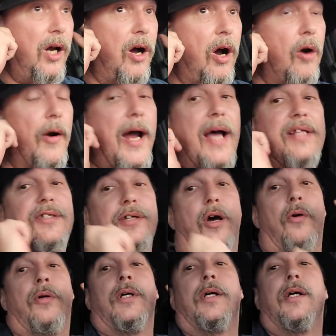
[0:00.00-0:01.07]
All right,
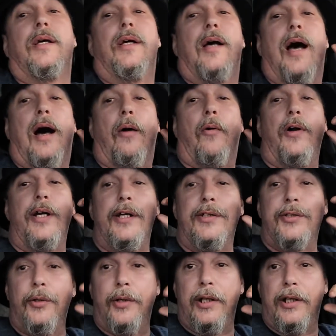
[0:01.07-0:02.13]
so I wanted to
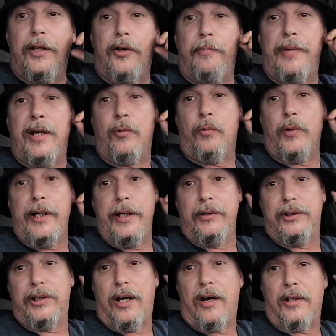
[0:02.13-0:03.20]
do a little bit of real
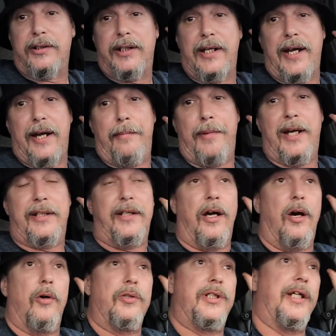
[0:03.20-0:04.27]
talk today about the
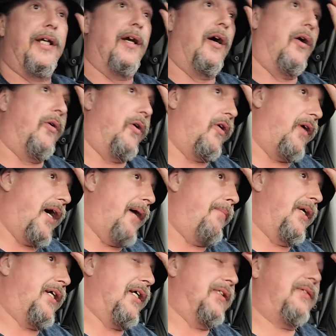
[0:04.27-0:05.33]
OTO, all right?
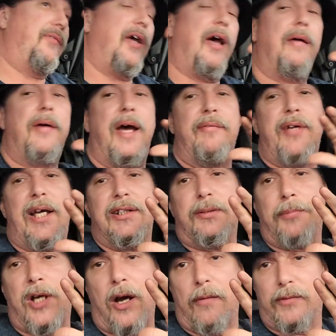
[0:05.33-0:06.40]
Because I've had
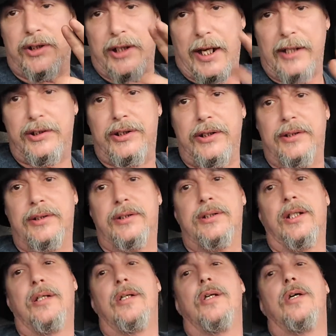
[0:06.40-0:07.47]
some conversations
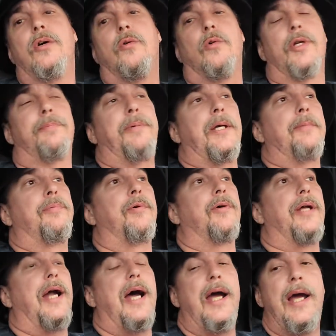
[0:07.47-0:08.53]
with
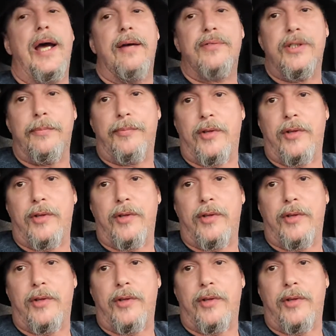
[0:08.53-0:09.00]
people and I have some